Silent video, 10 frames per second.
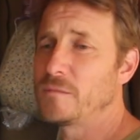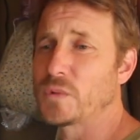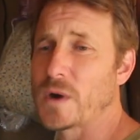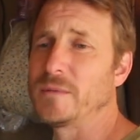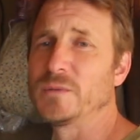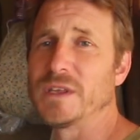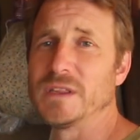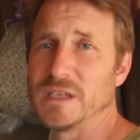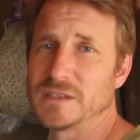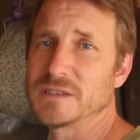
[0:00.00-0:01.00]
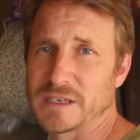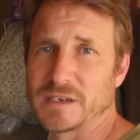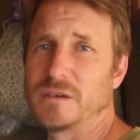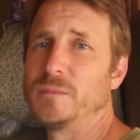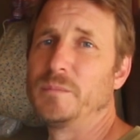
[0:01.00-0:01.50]
probably the
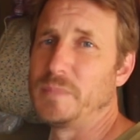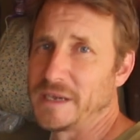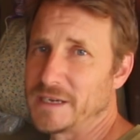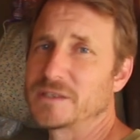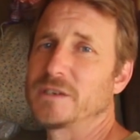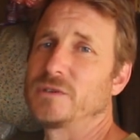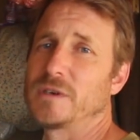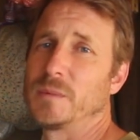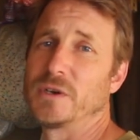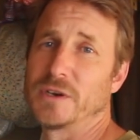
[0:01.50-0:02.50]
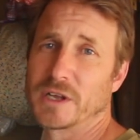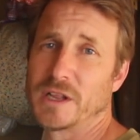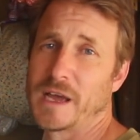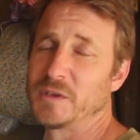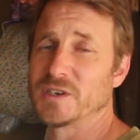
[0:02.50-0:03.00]
single biggest contributor to
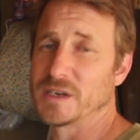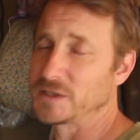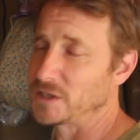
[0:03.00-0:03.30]
climate change.